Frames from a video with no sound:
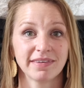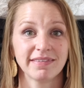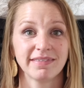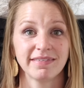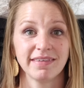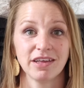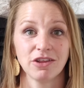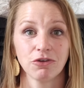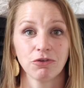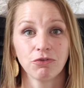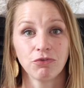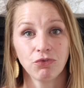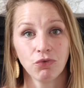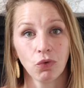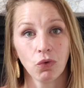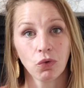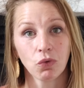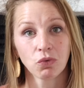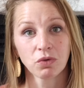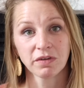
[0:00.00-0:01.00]
to see the
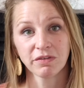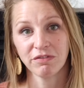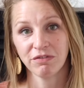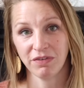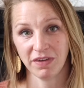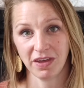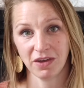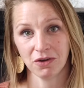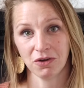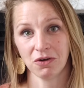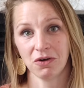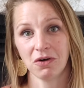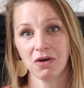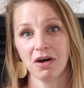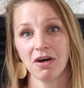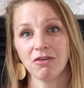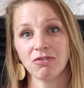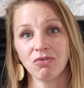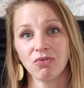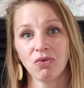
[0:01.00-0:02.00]
full
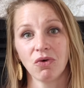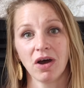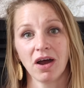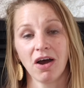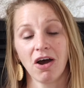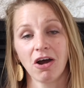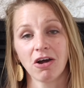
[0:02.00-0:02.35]
reveal of what